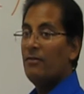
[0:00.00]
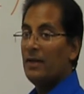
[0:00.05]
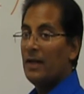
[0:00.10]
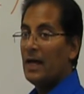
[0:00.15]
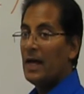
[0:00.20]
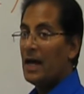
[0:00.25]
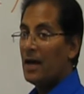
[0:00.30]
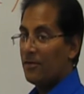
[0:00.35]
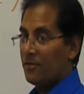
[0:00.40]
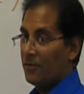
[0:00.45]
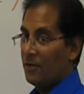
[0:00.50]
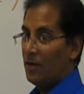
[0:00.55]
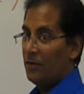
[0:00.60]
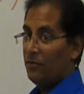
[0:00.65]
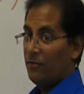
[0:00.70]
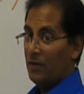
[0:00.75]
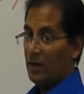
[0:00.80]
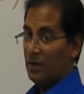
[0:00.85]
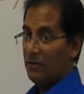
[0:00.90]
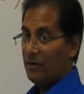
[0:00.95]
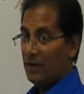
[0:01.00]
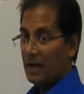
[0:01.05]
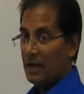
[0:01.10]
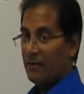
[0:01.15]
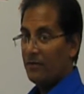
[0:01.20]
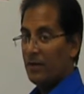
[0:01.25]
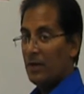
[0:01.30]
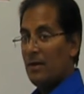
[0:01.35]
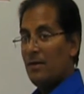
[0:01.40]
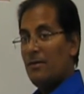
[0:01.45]
1/2, not 5
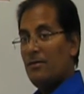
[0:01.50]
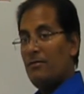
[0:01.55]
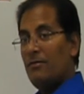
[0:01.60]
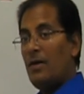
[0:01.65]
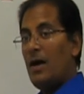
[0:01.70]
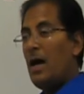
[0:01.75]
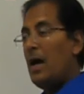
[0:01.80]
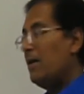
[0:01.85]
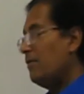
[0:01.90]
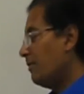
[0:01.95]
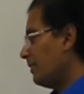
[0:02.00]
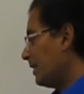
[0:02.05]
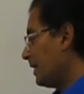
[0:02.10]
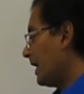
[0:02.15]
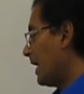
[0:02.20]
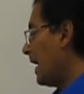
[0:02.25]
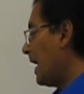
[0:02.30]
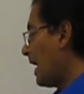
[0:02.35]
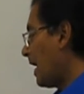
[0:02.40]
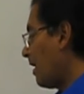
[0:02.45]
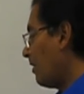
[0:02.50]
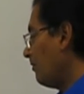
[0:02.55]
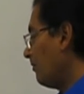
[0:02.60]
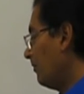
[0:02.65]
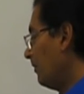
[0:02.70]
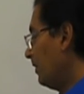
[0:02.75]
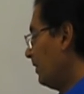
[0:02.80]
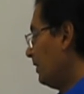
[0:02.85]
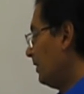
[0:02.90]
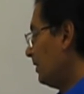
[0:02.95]
halves. 5 1/2
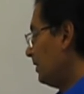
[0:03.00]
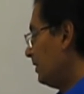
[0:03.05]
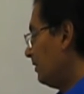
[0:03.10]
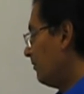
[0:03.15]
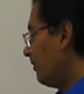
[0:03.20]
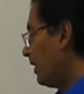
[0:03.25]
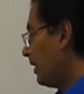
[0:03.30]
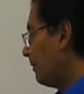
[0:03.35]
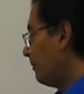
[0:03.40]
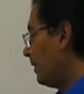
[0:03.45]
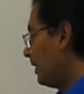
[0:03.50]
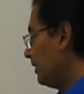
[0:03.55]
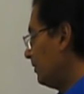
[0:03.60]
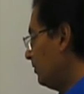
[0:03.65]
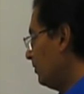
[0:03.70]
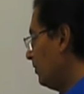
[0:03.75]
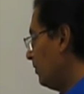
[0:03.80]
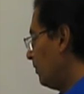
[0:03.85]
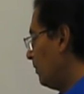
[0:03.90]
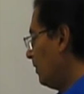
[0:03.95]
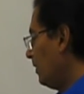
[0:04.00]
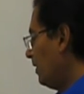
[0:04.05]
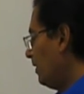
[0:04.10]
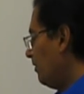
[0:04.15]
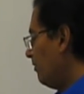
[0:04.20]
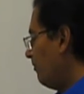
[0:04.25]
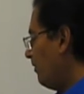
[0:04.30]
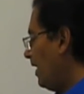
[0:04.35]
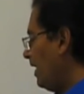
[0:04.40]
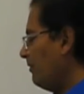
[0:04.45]
divided by 2.
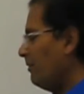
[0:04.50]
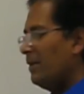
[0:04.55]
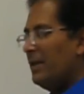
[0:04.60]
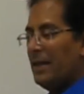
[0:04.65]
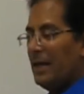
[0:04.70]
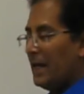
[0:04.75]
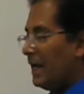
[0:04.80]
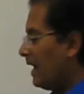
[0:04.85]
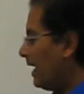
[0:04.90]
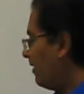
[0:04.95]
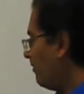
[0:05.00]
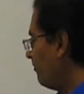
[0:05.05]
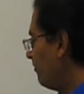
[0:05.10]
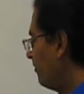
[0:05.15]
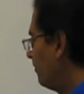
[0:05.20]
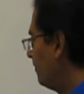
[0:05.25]
5 1/2,